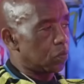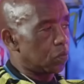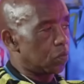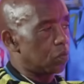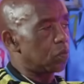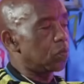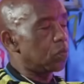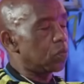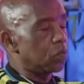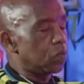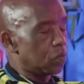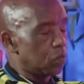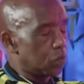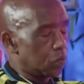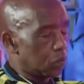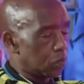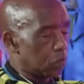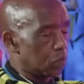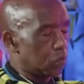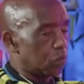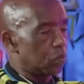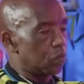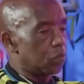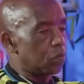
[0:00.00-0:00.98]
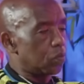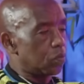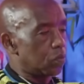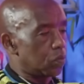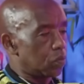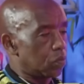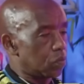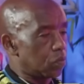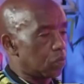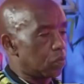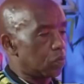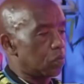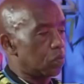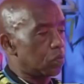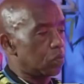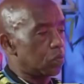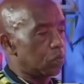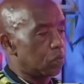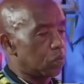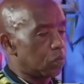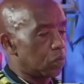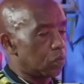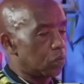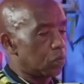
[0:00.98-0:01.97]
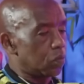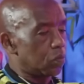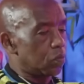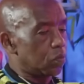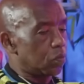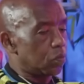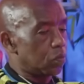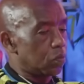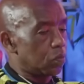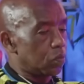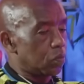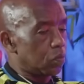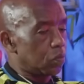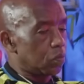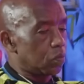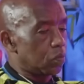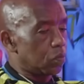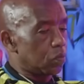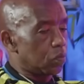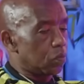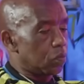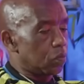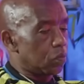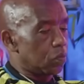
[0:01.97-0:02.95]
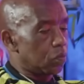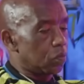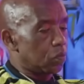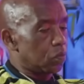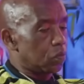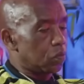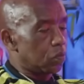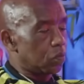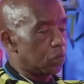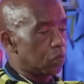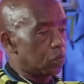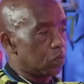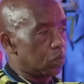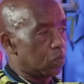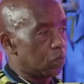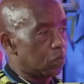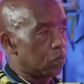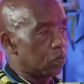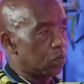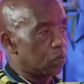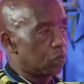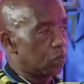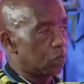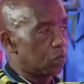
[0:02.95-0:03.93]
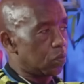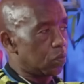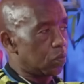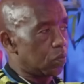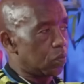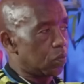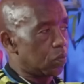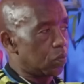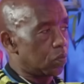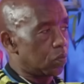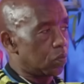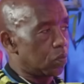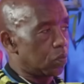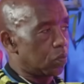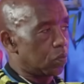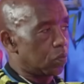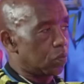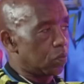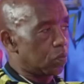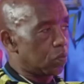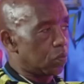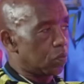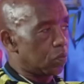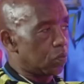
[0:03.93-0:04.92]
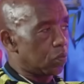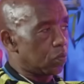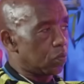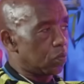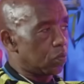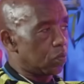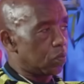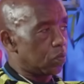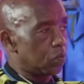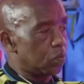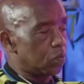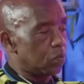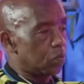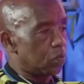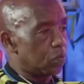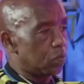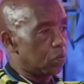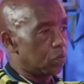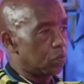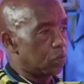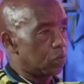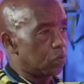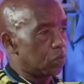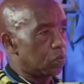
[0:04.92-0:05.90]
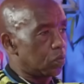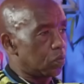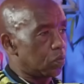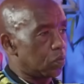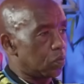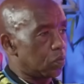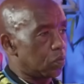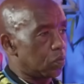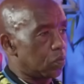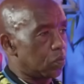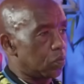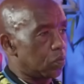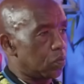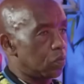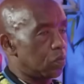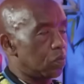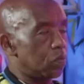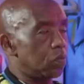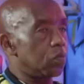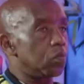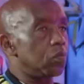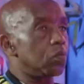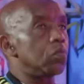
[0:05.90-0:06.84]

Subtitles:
(not speaking)